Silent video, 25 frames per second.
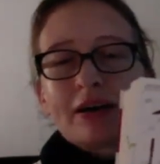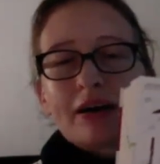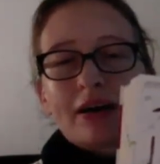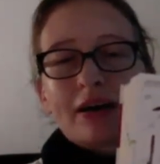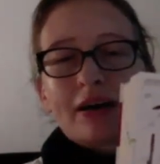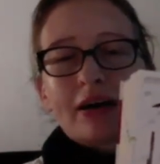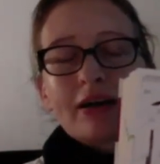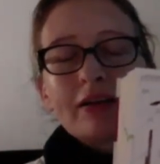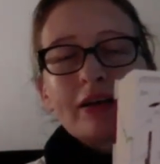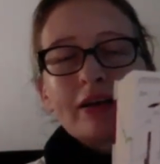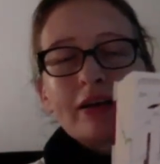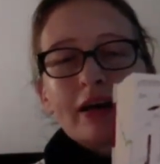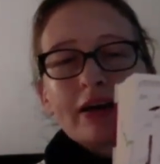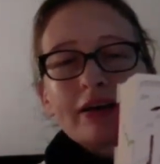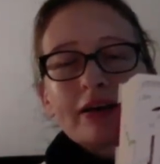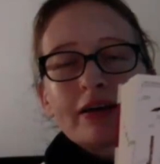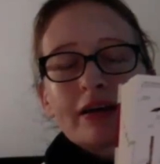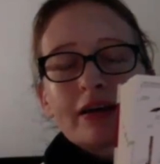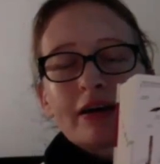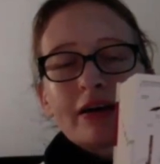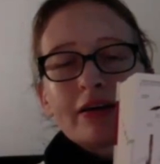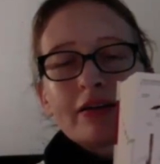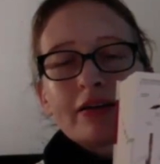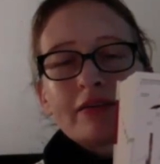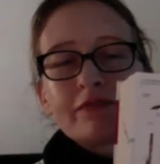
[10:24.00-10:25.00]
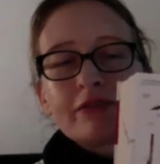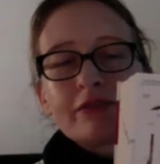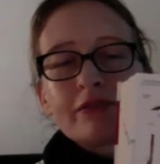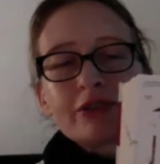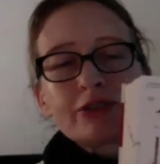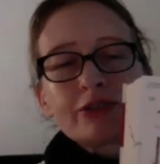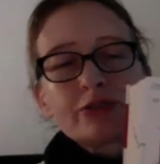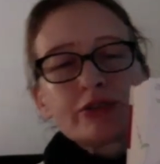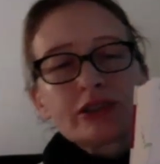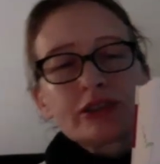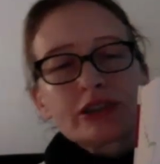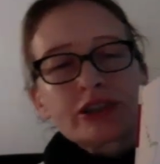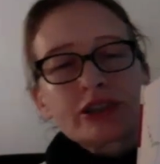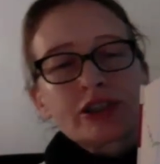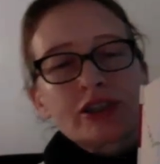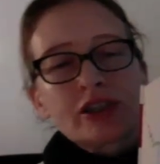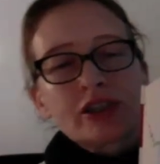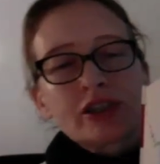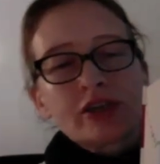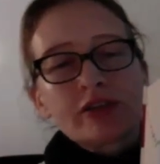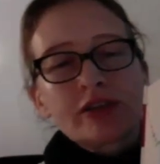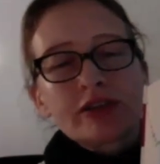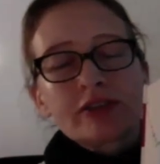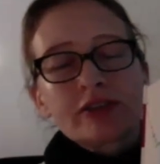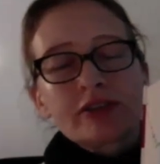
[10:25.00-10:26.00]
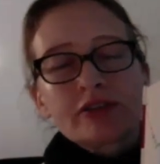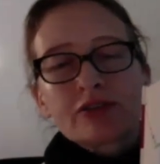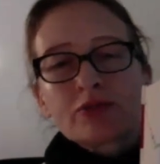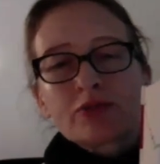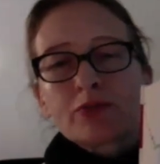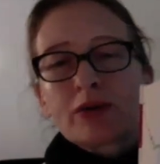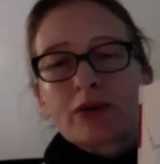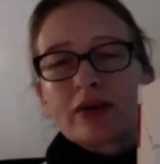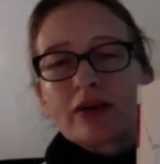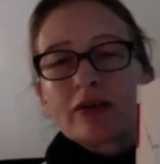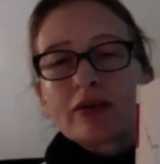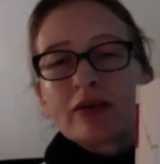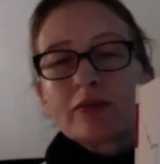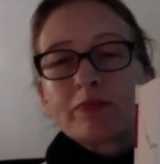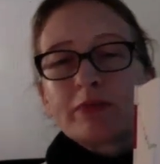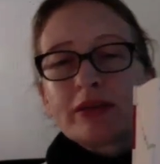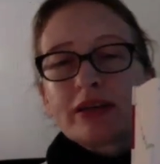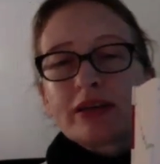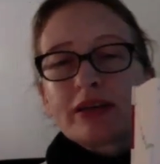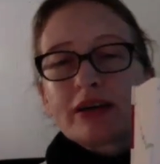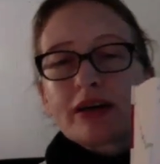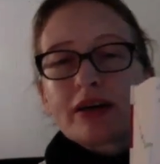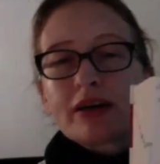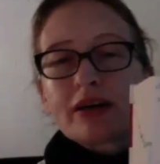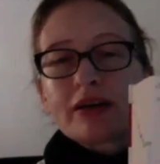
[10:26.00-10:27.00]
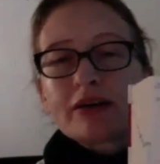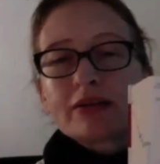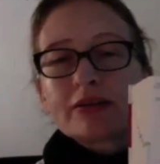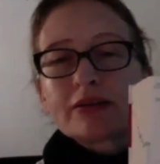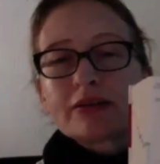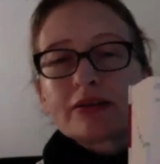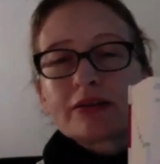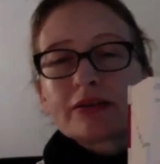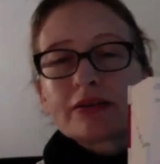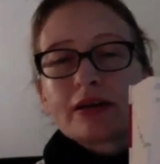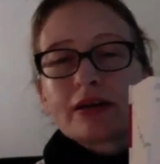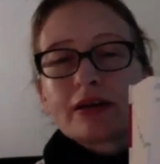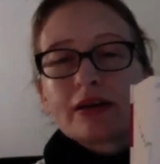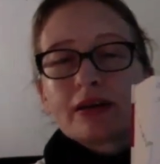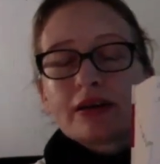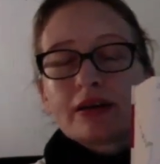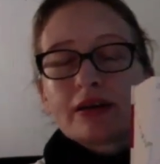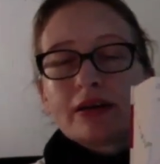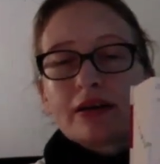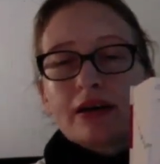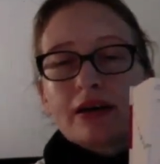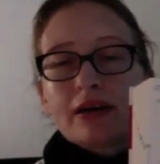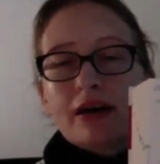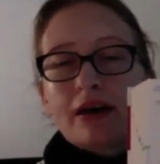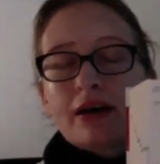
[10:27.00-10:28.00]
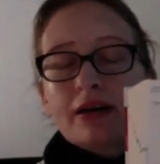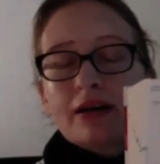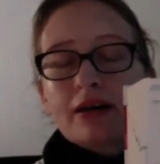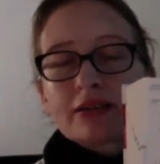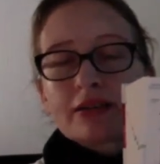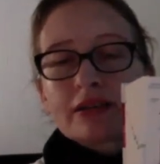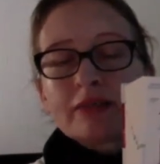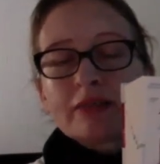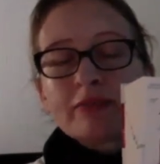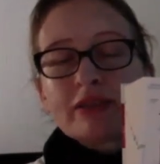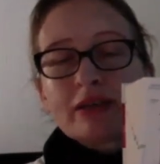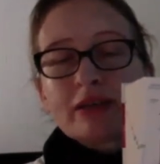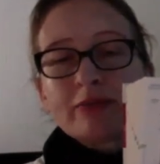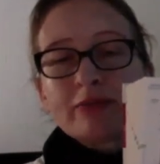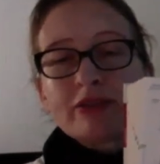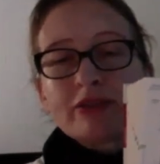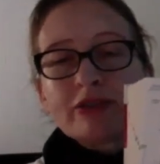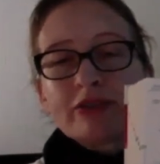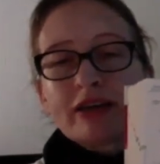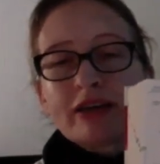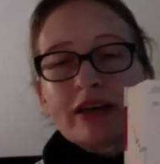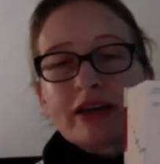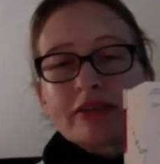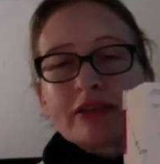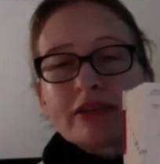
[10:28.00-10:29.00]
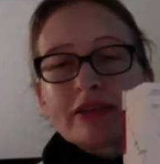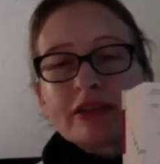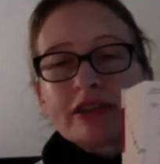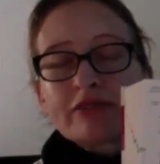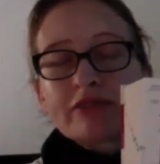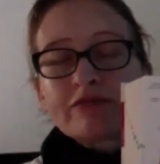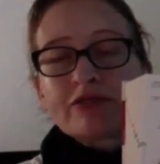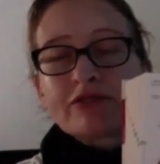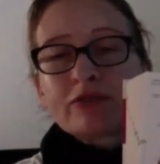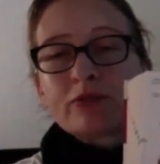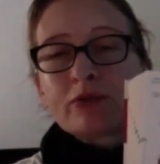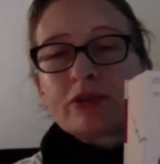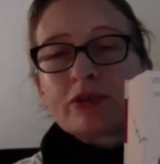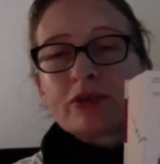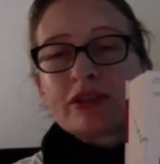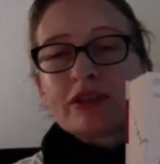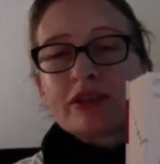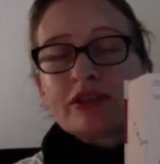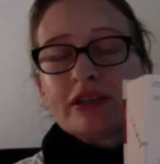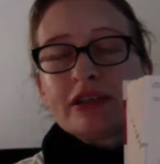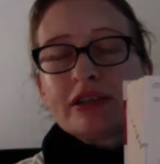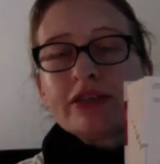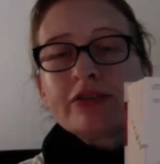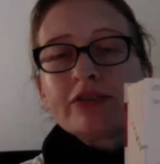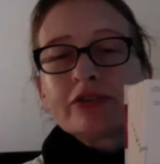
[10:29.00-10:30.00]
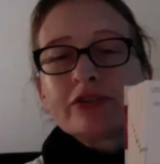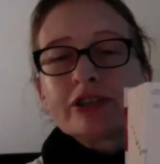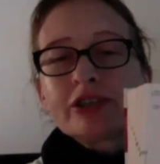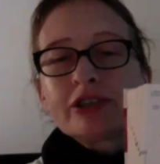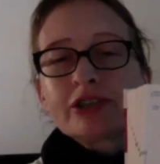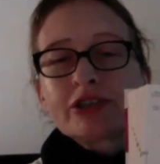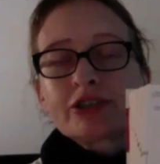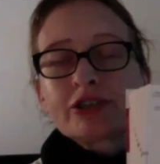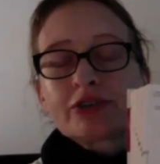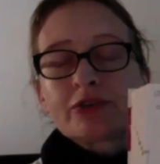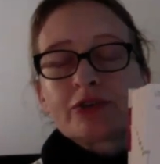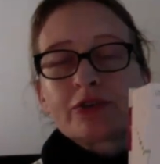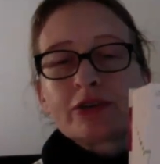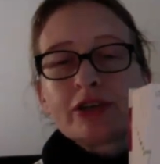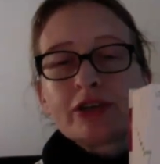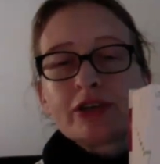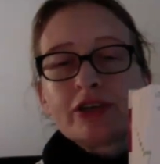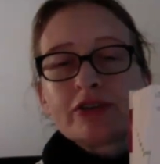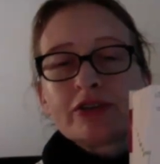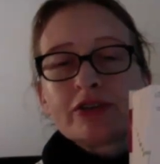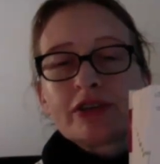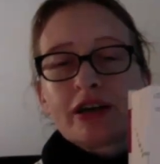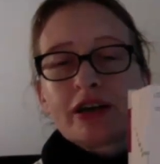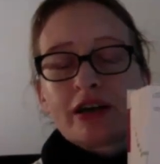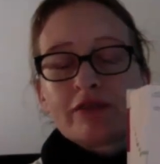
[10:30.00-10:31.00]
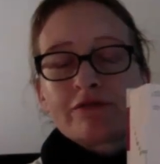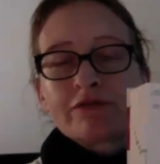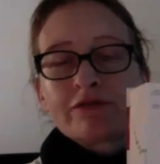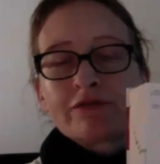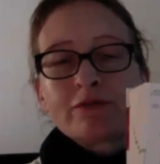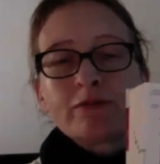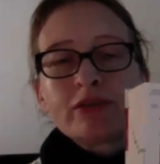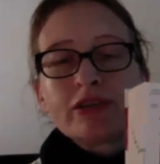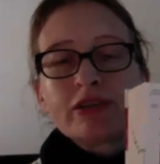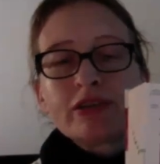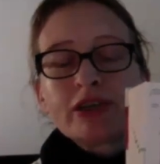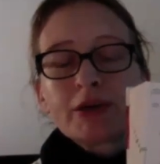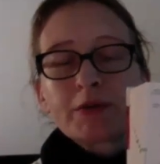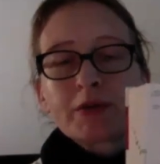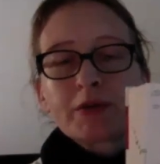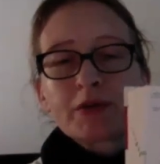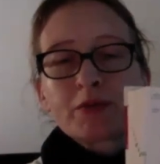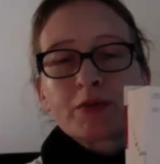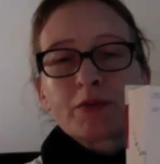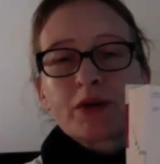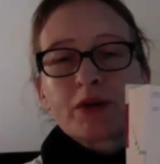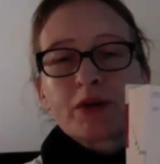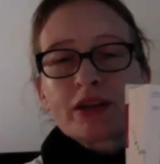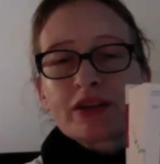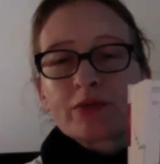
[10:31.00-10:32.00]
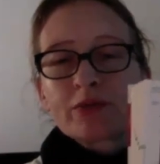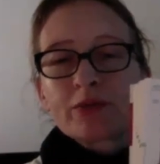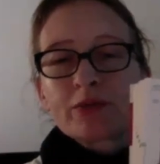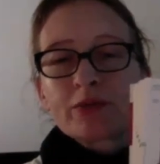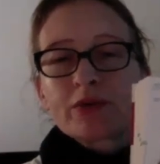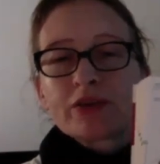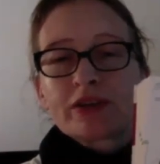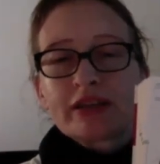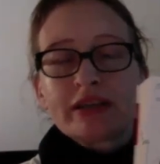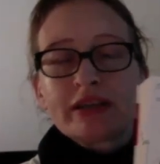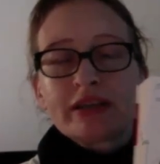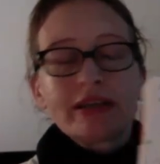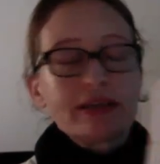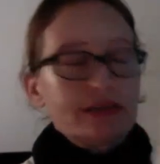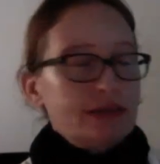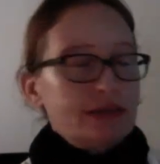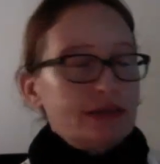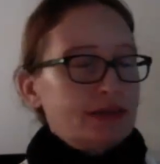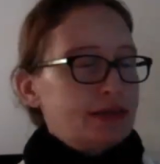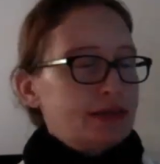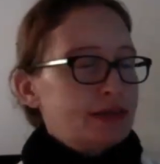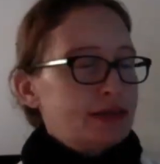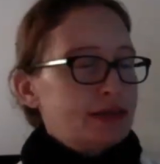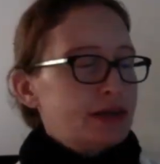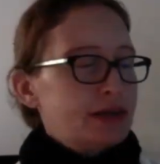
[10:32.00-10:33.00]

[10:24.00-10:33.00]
I like the visual dictionaries as well because sometimes you can't think of the word in English, or you're not familiar with what the word is.